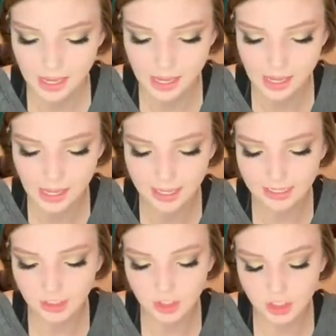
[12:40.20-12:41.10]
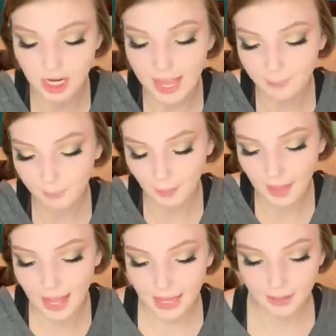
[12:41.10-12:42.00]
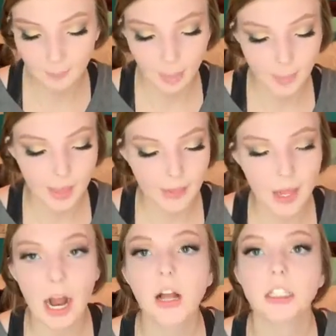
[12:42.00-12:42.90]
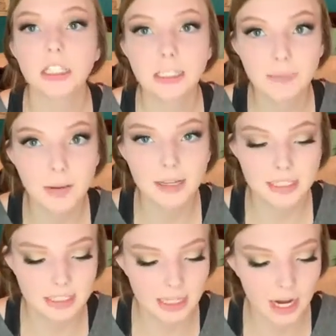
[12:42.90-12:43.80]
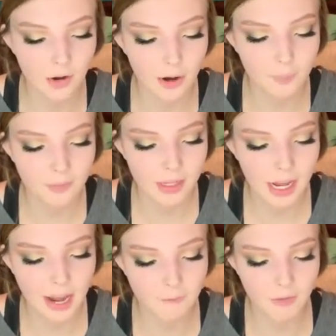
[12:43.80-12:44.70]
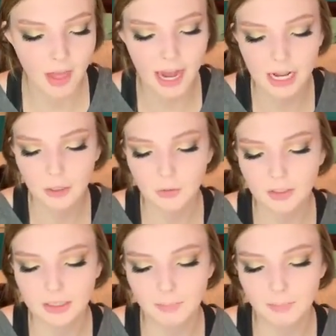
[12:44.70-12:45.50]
in Jet Black. And then I also did my mascara. And for that, I used the